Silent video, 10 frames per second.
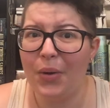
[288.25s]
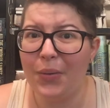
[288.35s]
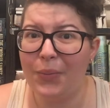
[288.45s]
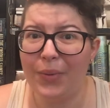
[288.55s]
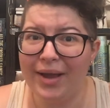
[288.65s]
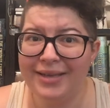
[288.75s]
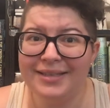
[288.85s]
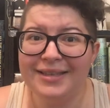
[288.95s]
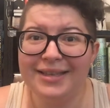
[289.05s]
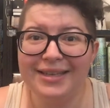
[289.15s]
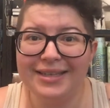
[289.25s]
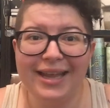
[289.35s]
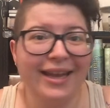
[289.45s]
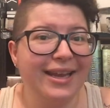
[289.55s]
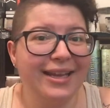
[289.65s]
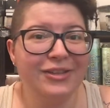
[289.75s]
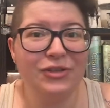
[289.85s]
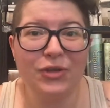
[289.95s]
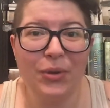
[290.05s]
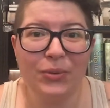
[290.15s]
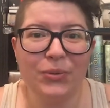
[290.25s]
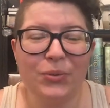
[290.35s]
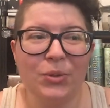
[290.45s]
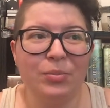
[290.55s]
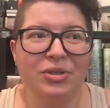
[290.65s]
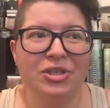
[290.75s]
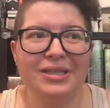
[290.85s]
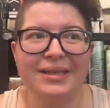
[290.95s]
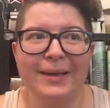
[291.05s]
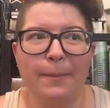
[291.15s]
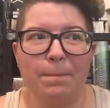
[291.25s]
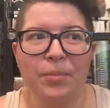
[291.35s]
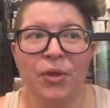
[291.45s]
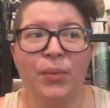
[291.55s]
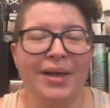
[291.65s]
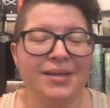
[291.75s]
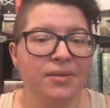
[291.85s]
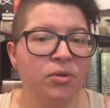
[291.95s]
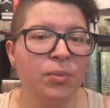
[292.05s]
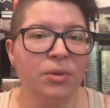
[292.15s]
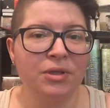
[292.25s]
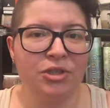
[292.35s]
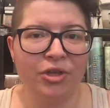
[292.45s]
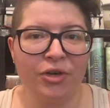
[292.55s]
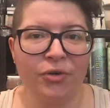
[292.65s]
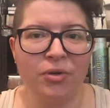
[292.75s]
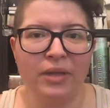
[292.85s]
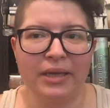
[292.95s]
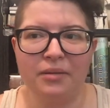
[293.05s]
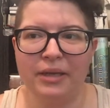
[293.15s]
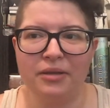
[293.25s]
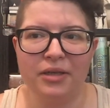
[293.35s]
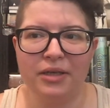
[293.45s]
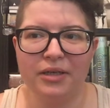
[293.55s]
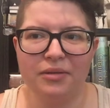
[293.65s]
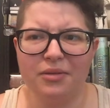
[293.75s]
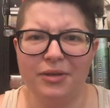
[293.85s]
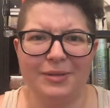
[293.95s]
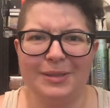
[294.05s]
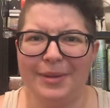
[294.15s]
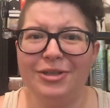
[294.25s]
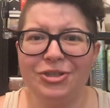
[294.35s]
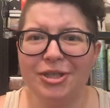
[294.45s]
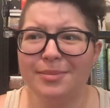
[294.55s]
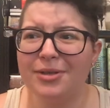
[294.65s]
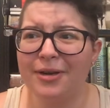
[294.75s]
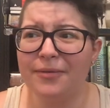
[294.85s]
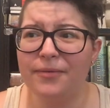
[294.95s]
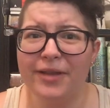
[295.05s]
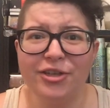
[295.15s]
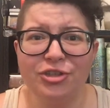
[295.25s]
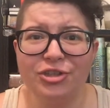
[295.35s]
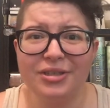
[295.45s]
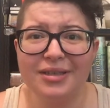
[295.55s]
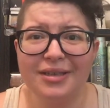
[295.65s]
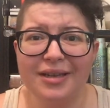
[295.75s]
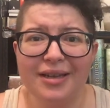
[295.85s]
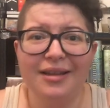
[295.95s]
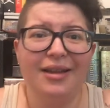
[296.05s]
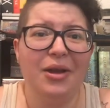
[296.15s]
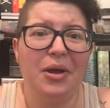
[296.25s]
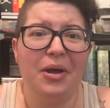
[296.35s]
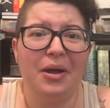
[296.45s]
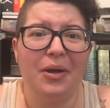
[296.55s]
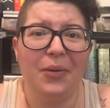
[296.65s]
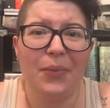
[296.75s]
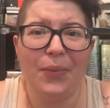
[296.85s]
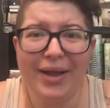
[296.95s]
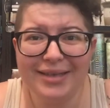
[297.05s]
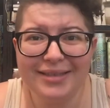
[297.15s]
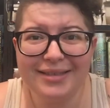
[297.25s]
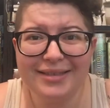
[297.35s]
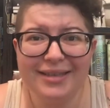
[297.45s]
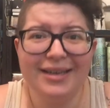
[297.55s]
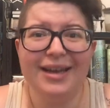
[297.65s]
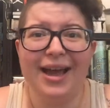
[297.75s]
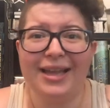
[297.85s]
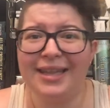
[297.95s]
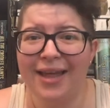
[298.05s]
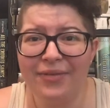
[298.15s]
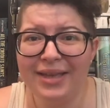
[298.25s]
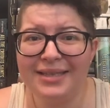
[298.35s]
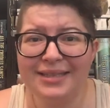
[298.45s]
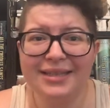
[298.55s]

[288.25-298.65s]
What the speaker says: What? Like, it's so cool, but just like the rest of the world in general, like their spaceships are fish. What? I love it.